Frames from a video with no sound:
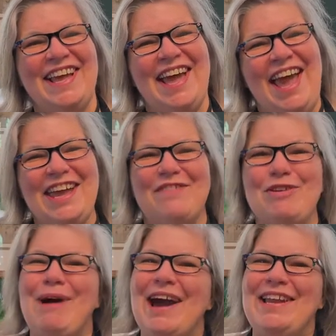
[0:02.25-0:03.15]
Hey
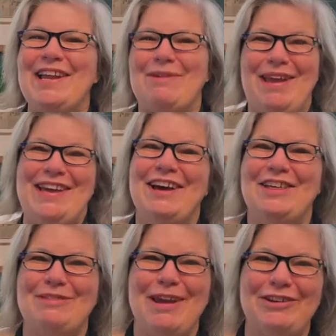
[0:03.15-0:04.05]
everybody, I'm Anna
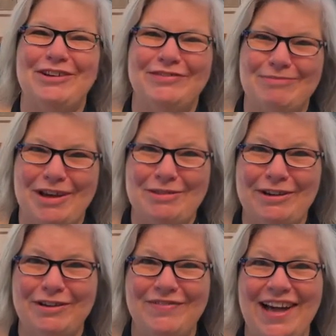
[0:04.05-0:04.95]
Huthmaker from
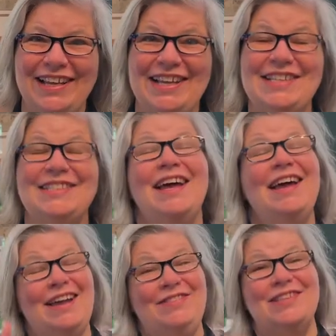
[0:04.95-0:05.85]
Huthmaker Violins,
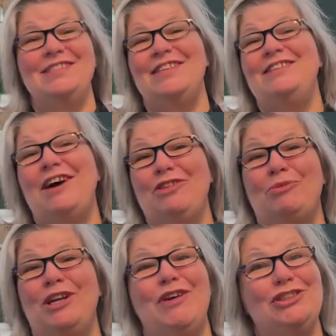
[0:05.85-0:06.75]
and this is another
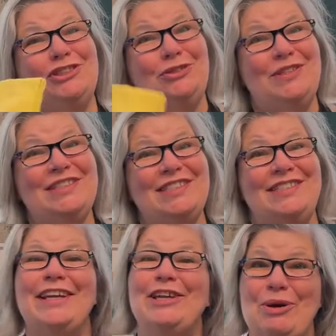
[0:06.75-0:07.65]
one of our Student
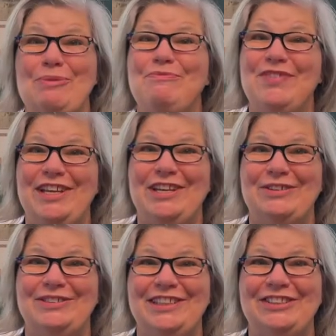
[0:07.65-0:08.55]
Stuck at Home
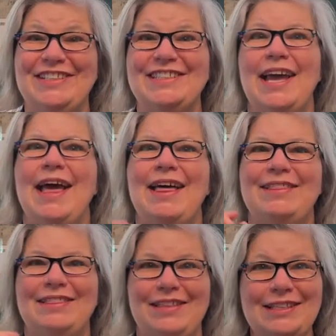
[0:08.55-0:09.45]
video series.
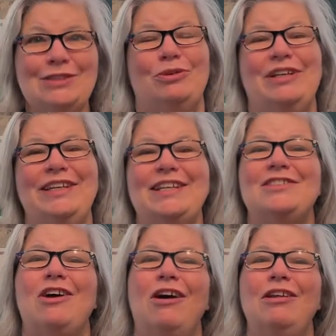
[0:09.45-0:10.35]
This one
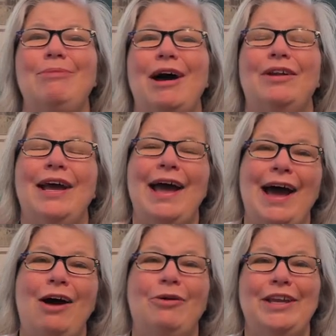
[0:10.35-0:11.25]
is all about
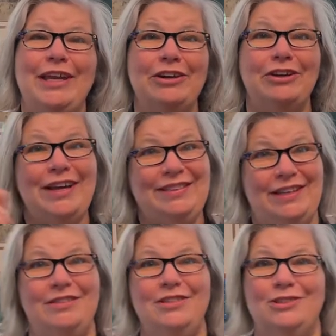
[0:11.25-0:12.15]
how here at
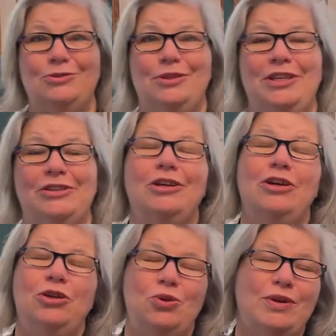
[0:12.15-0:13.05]
the end of the school year,
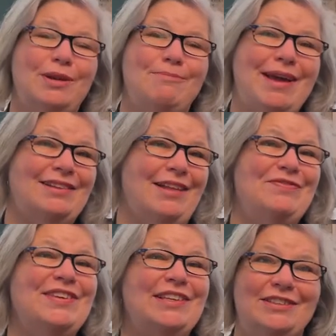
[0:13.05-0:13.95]
you can make
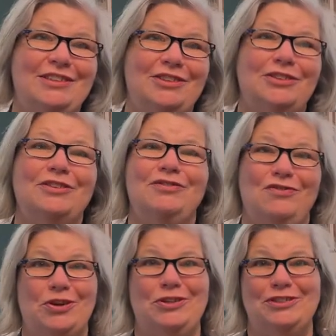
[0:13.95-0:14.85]
life easier
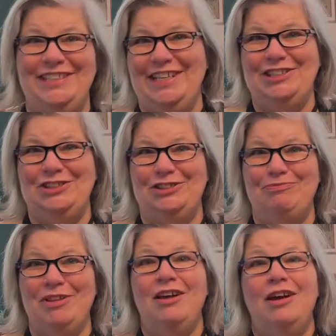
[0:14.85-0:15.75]
for your teacher.
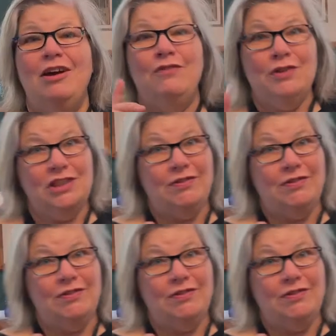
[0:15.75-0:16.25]
First of